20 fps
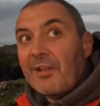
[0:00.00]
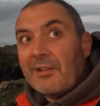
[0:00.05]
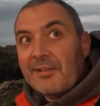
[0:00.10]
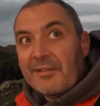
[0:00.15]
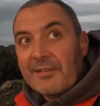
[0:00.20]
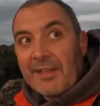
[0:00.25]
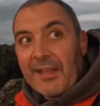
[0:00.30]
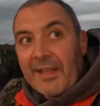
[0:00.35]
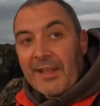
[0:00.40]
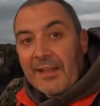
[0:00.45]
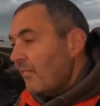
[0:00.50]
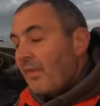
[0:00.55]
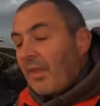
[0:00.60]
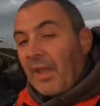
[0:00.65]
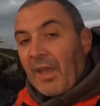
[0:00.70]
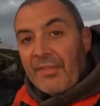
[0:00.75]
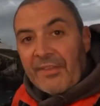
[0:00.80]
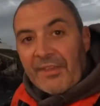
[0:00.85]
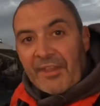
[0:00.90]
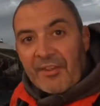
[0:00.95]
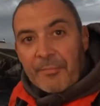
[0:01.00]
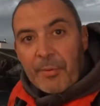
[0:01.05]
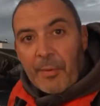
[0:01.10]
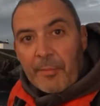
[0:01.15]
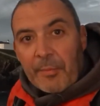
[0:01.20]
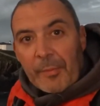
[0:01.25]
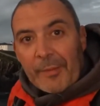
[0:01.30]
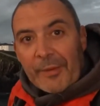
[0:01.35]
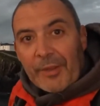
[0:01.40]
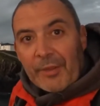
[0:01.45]
to tell. I think I've
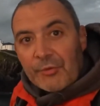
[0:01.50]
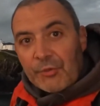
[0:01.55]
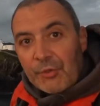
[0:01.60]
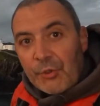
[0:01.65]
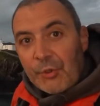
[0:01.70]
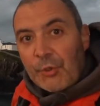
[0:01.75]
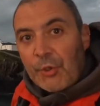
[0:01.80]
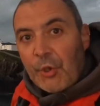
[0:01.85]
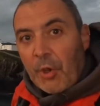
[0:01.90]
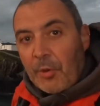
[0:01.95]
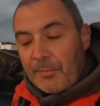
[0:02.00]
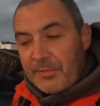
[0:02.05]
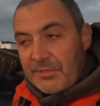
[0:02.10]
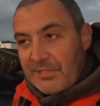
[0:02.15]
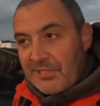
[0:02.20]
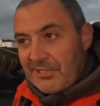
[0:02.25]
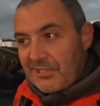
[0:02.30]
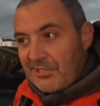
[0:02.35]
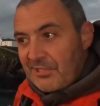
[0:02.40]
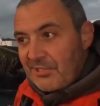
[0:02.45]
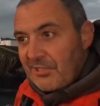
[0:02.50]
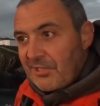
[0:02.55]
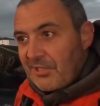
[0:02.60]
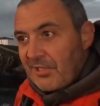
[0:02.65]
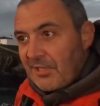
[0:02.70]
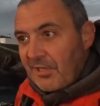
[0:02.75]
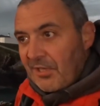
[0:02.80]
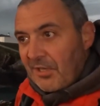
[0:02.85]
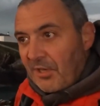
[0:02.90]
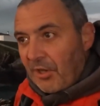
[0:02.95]
probably got two compositions,
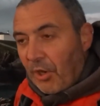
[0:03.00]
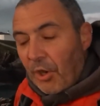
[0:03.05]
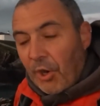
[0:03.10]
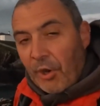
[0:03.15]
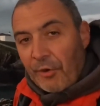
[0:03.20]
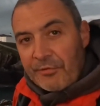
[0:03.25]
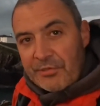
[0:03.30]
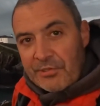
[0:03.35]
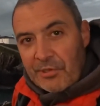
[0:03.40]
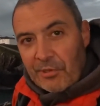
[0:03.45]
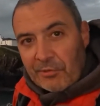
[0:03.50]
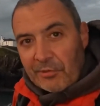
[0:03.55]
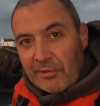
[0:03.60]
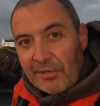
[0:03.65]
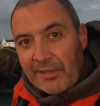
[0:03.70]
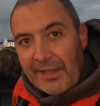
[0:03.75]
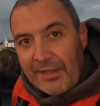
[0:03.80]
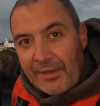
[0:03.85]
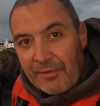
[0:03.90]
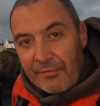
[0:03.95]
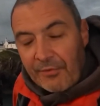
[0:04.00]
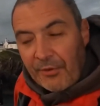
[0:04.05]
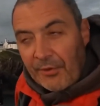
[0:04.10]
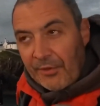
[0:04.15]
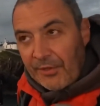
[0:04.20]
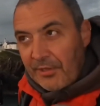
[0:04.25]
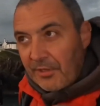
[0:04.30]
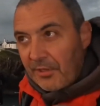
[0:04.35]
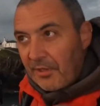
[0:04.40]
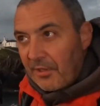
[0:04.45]
a horizontal and a
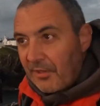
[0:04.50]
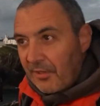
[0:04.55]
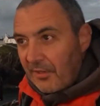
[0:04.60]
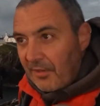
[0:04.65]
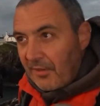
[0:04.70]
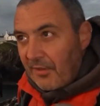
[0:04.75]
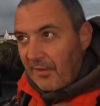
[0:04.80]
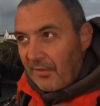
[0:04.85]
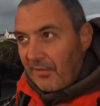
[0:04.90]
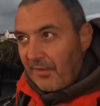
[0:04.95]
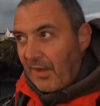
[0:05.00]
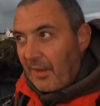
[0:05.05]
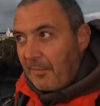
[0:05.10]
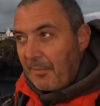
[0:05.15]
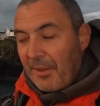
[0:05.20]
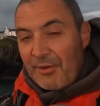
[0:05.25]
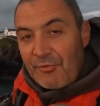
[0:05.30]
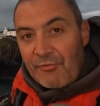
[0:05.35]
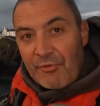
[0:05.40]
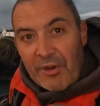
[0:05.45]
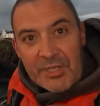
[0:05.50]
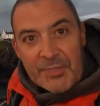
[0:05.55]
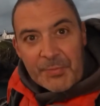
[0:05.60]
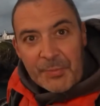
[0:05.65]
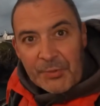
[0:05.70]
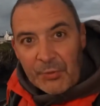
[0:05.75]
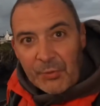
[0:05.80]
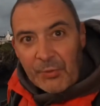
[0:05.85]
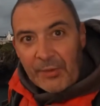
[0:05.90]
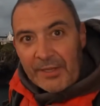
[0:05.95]
vertical, that I may rush
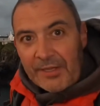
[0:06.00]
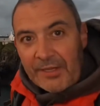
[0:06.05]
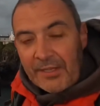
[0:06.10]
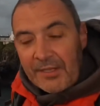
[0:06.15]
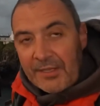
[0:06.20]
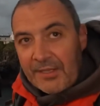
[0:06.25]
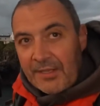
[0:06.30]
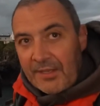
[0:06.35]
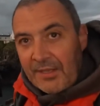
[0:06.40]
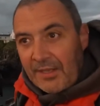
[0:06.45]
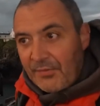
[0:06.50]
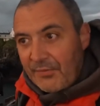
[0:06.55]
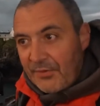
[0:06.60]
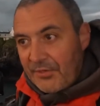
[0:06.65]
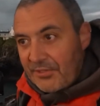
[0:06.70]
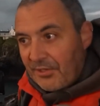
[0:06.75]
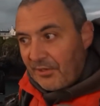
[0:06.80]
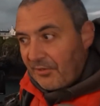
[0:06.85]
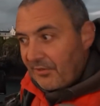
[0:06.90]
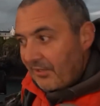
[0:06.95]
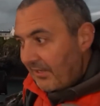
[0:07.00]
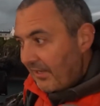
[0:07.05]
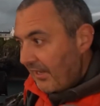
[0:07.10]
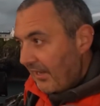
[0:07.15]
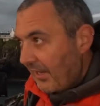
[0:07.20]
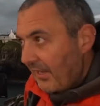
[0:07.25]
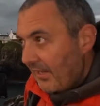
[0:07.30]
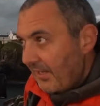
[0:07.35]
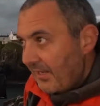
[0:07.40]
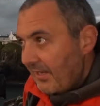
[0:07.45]
between if we start to get
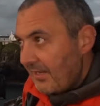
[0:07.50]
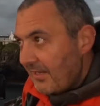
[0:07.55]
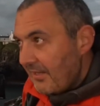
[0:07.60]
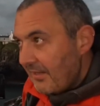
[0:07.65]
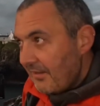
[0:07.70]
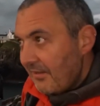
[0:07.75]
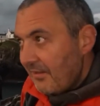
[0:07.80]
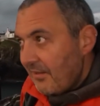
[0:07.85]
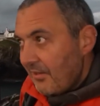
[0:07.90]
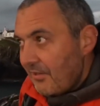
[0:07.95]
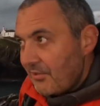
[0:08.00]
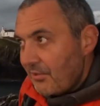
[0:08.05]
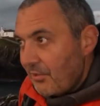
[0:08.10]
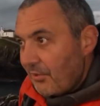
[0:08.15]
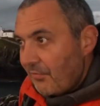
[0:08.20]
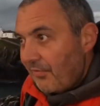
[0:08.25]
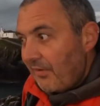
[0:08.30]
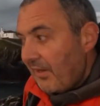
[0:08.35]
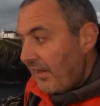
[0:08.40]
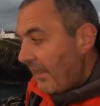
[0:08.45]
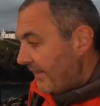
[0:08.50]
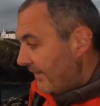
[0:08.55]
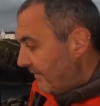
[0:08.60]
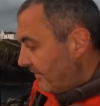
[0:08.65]
any sort of light